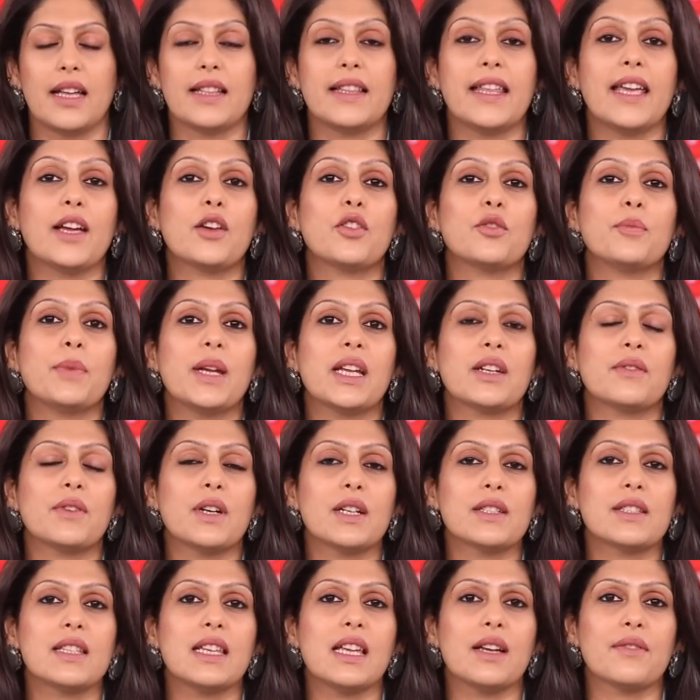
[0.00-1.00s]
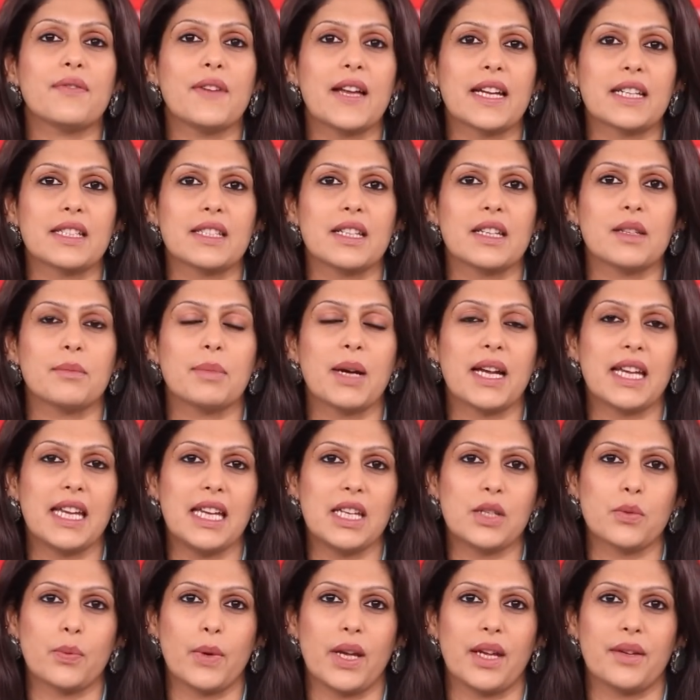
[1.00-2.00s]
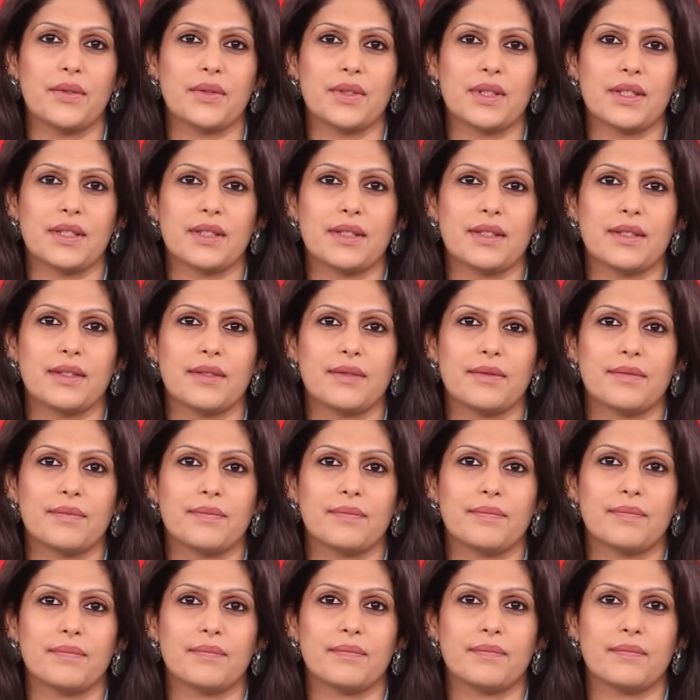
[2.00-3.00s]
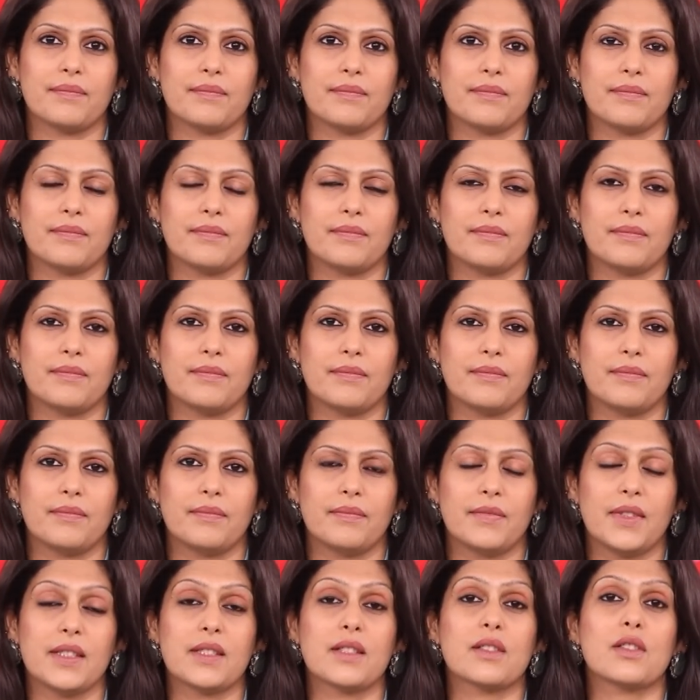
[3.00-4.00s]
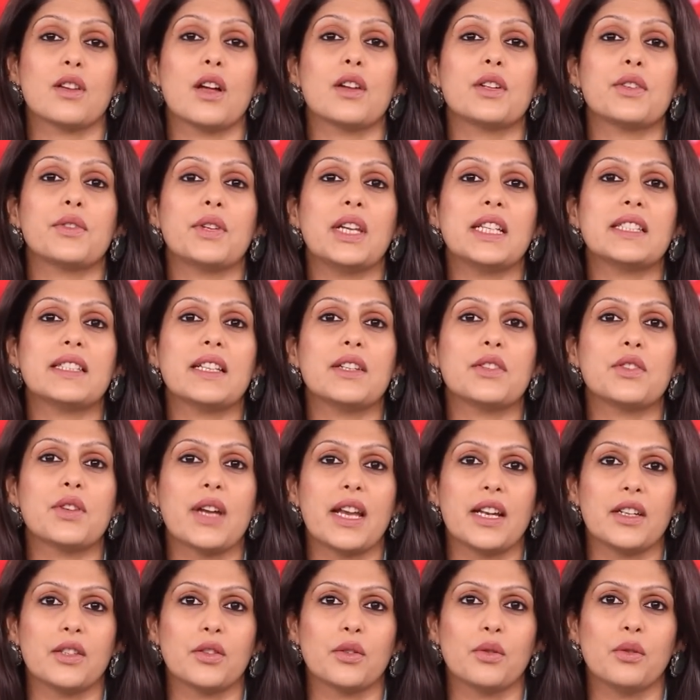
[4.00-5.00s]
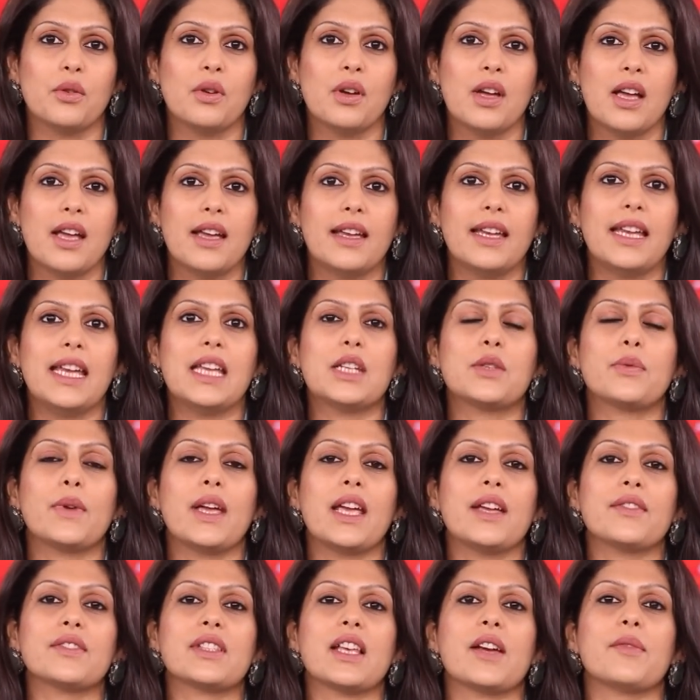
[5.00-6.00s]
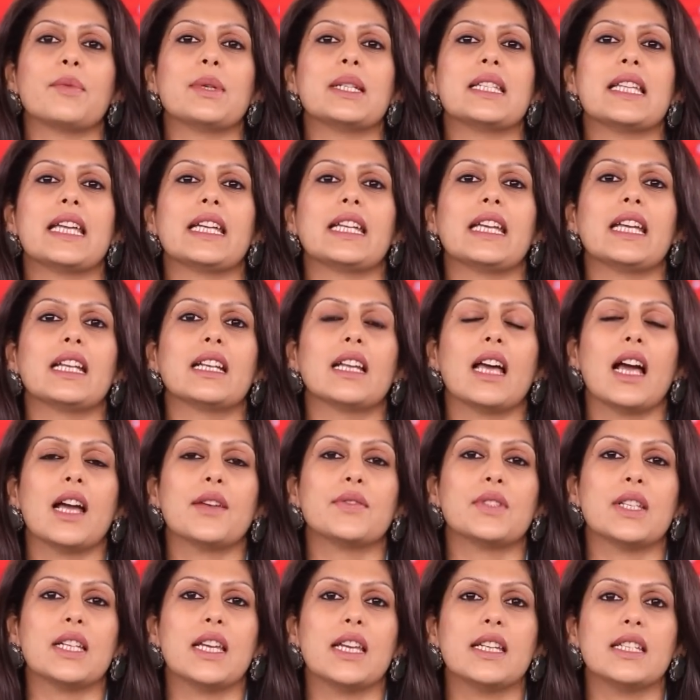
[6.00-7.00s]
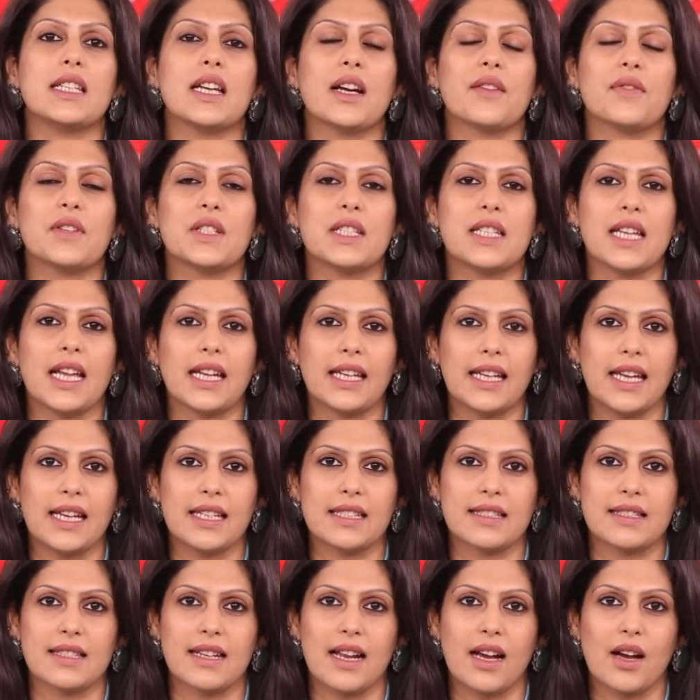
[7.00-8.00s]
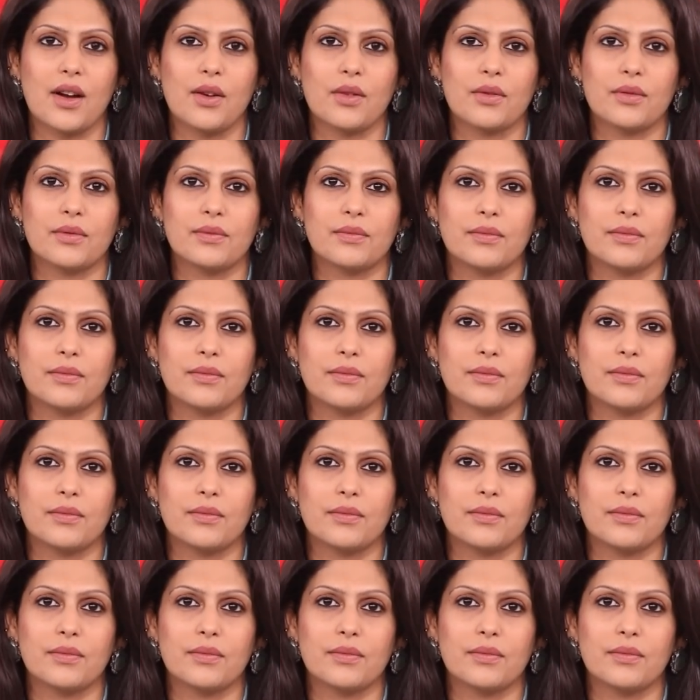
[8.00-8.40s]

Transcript: And they could be adversely affected by heat waves. This is not a recent trend, though. Heat waves have been taking lives in India for decades now.